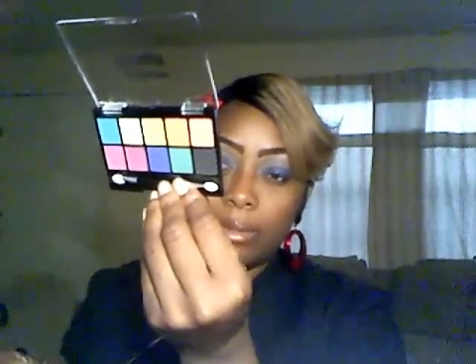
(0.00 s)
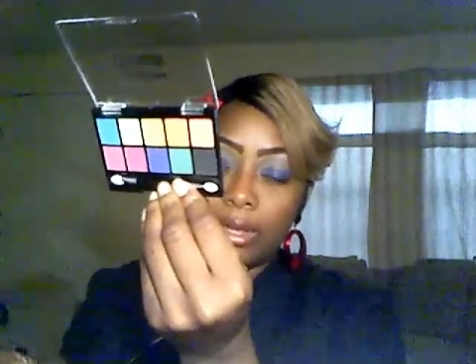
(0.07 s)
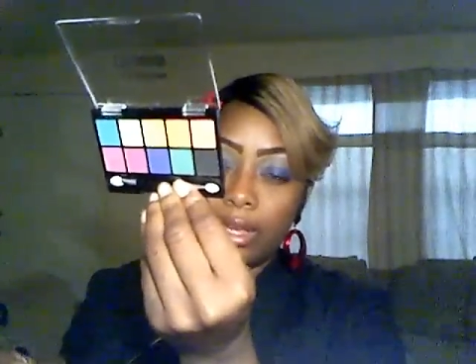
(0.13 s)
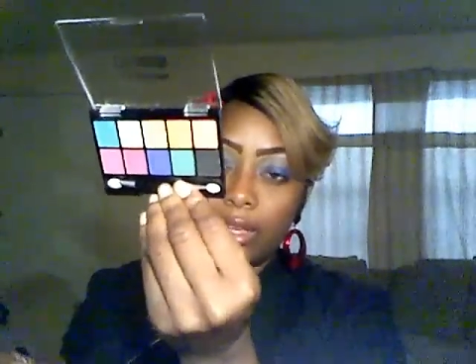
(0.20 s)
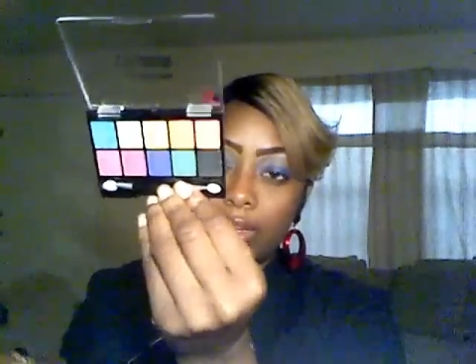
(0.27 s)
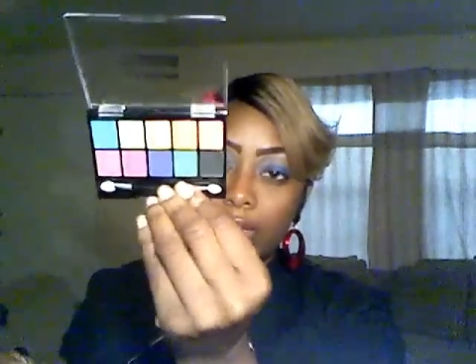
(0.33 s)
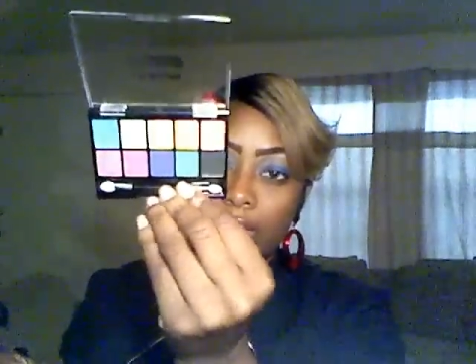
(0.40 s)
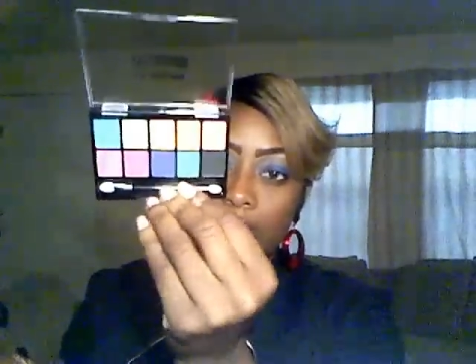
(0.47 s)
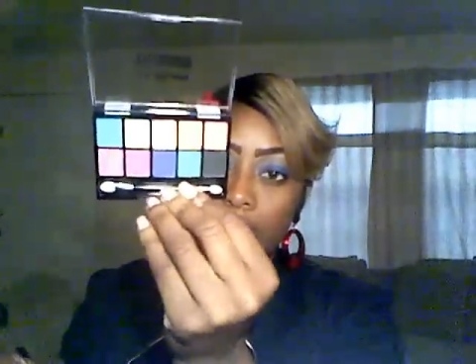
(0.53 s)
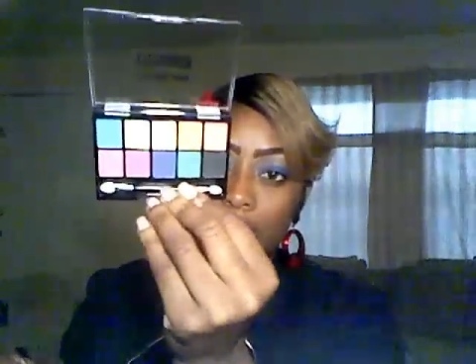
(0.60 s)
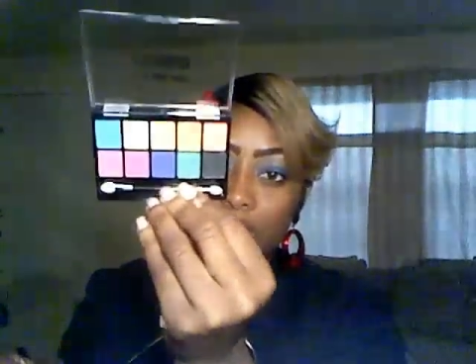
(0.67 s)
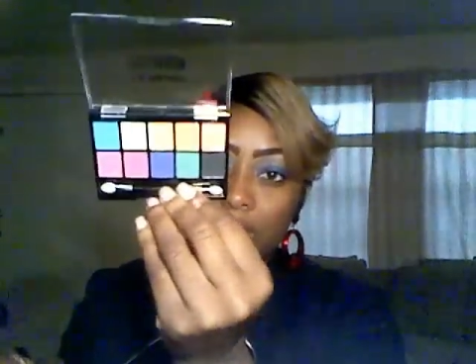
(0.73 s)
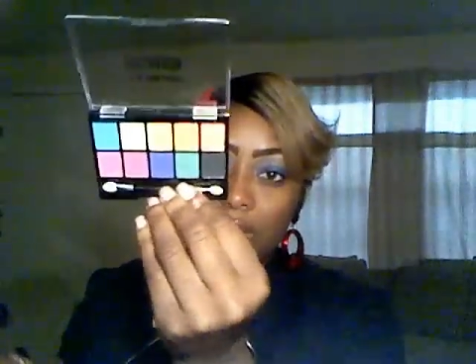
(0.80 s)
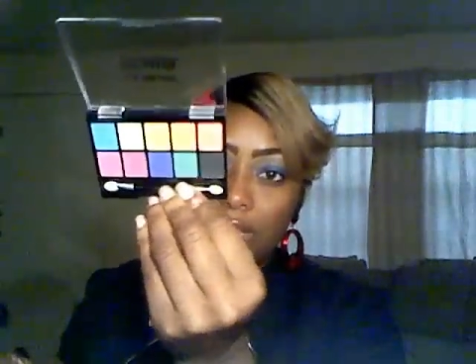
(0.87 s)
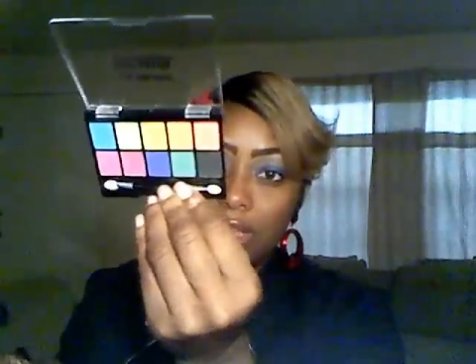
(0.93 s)
but
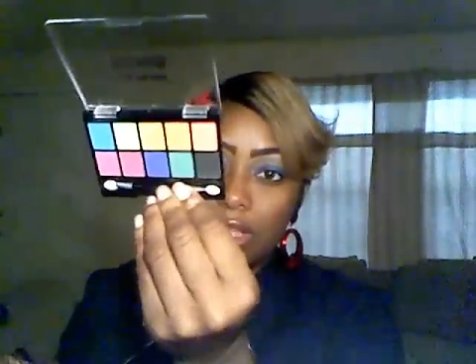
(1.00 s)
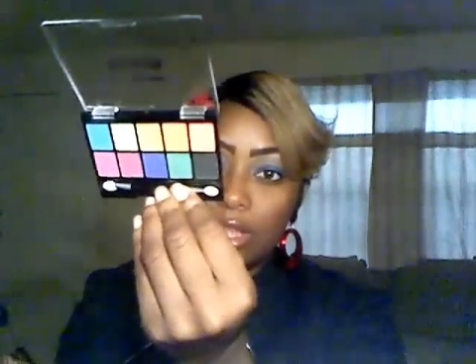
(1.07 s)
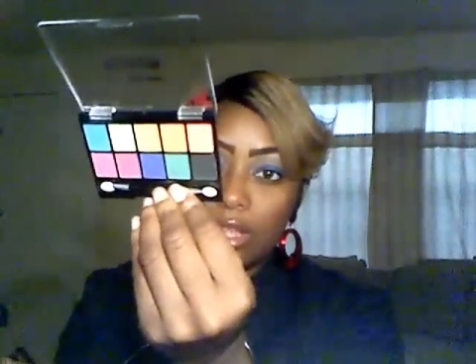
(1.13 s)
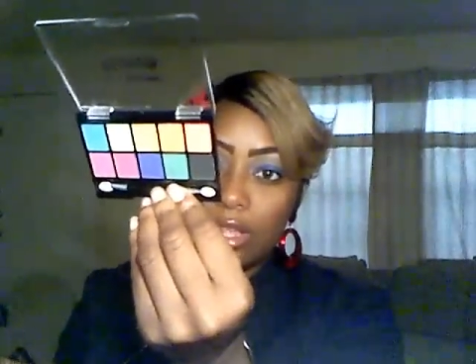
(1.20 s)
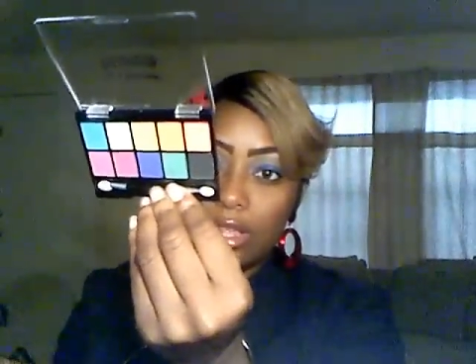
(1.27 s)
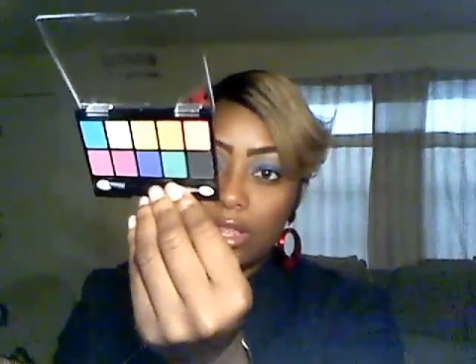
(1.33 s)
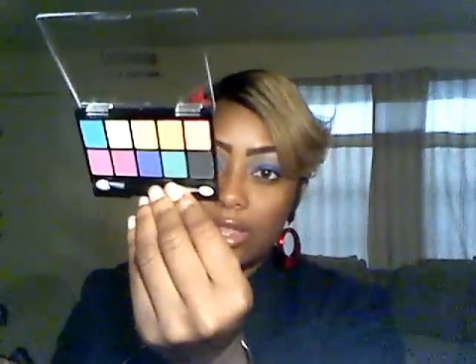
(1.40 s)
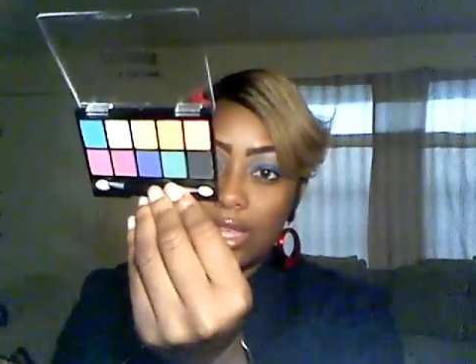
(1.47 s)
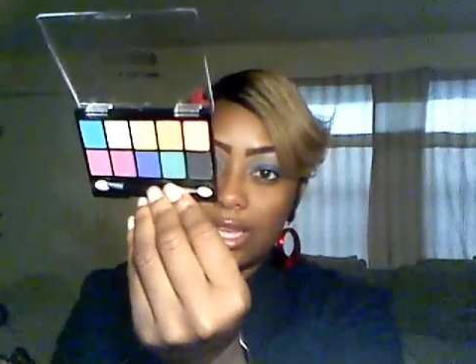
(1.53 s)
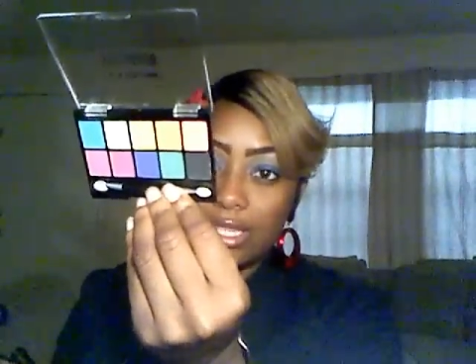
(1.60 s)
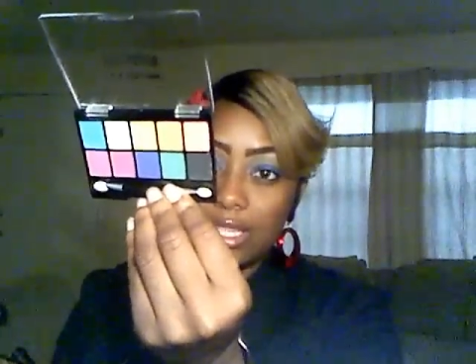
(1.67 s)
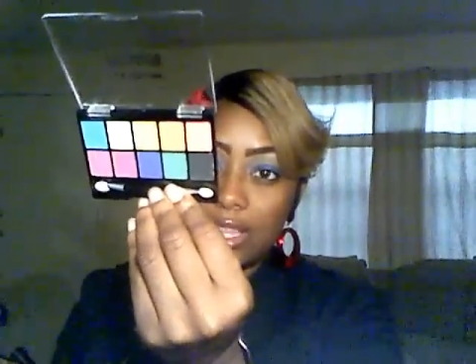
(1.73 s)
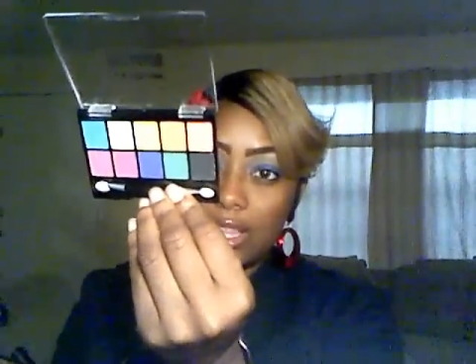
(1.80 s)
that's